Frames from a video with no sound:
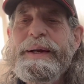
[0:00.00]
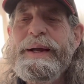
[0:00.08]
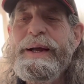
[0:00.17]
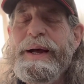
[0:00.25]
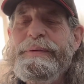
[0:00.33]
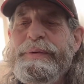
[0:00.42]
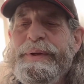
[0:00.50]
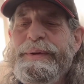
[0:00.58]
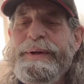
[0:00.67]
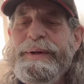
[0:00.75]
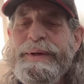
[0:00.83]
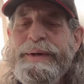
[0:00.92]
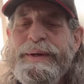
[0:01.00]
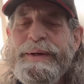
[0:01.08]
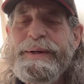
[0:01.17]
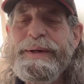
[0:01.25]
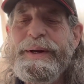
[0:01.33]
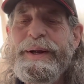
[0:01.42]
I said,
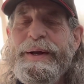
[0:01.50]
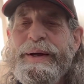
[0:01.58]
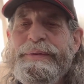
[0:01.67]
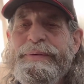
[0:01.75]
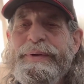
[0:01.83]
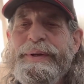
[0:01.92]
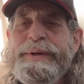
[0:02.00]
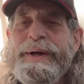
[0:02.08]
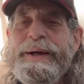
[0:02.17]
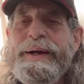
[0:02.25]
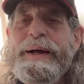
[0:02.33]
You know, I said,